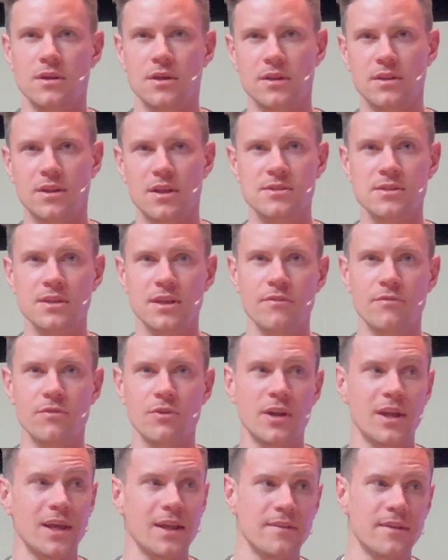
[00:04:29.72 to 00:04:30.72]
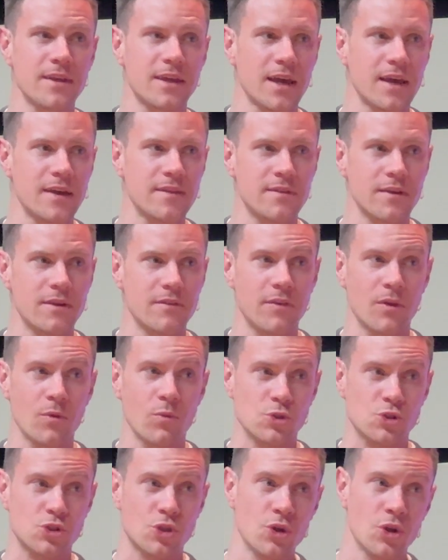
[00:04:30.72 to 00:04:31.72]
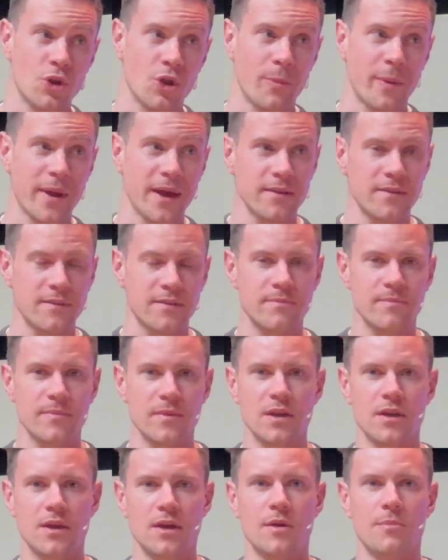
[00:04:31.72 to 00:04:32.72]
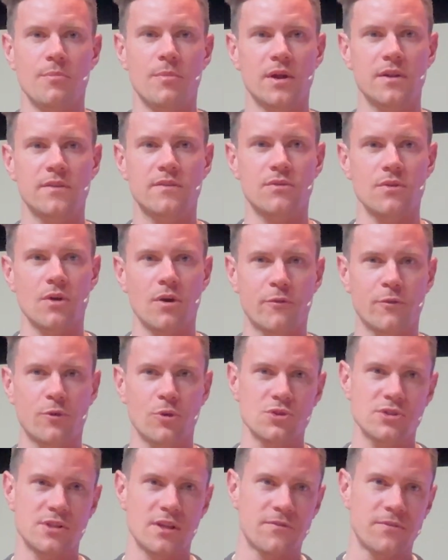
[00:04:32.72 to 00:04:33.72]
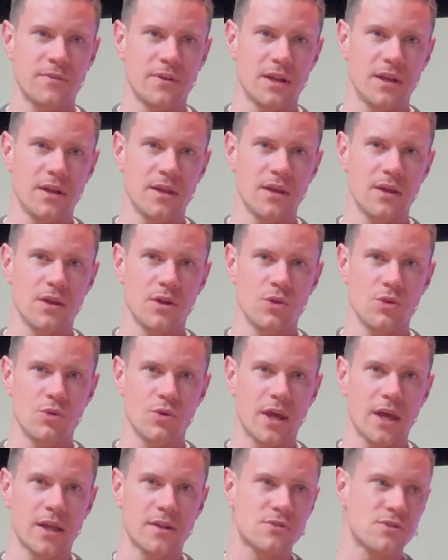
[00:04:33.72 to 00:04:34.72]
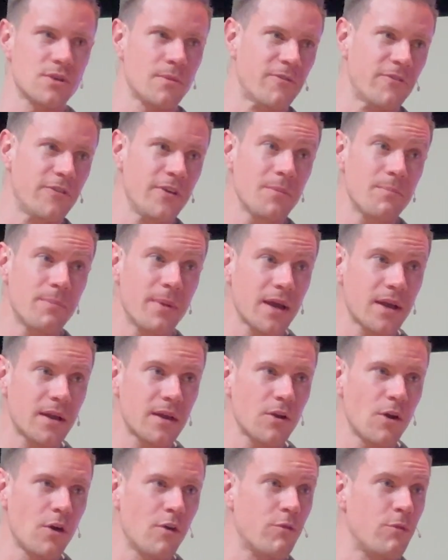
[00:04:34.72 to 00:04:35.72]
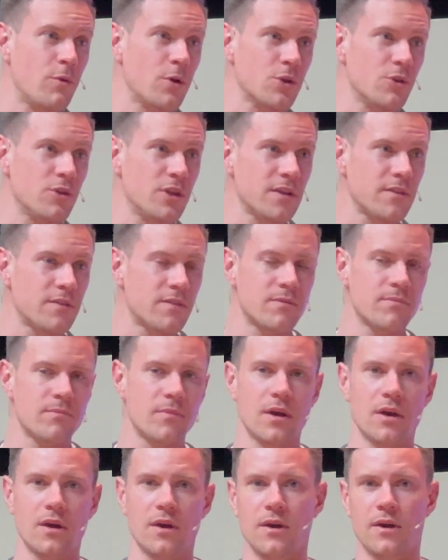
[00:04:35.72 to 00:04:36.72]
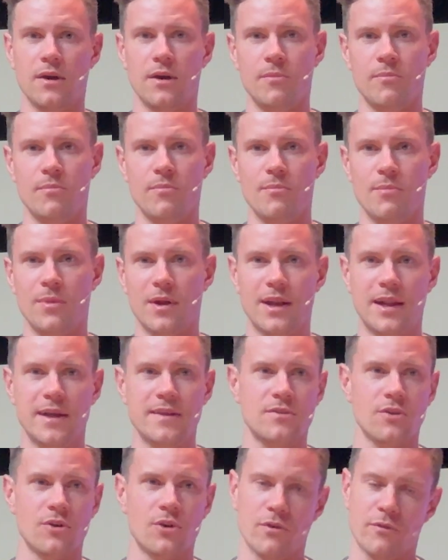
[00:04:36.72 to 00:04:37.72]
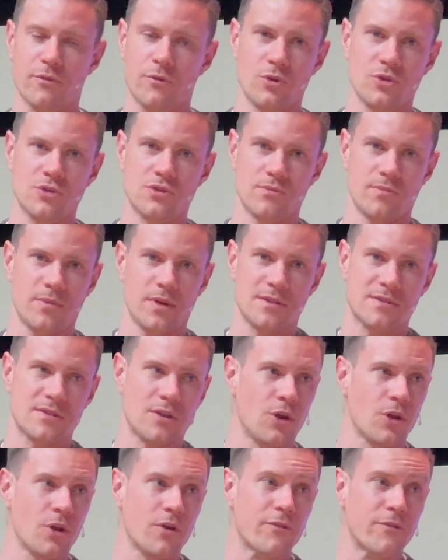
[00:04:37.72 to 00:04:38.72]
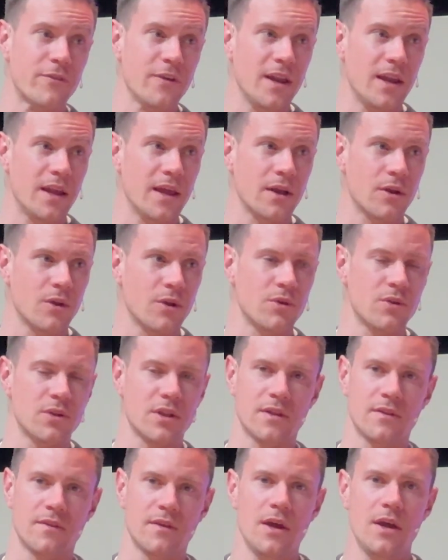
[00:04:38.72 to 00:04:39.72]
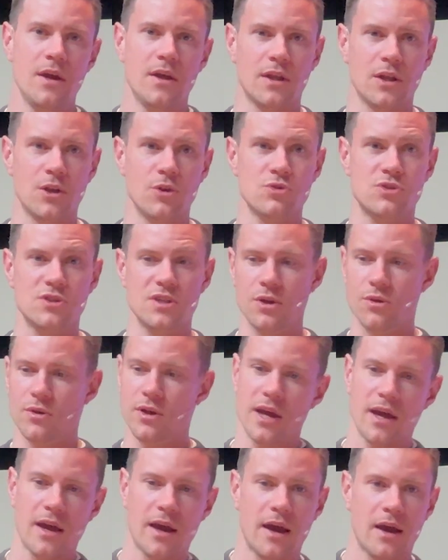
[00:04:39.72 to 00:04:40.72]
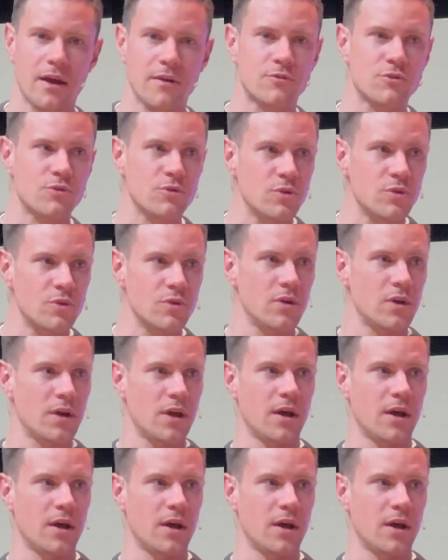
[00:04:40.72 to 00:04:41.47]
It doesn't give you an indicator if it was good or bad. But of course, definitely you get some feedback of what you did. Um, but later on, of course, it's a lot of feeling, you know, that that you see. Okay, I have to.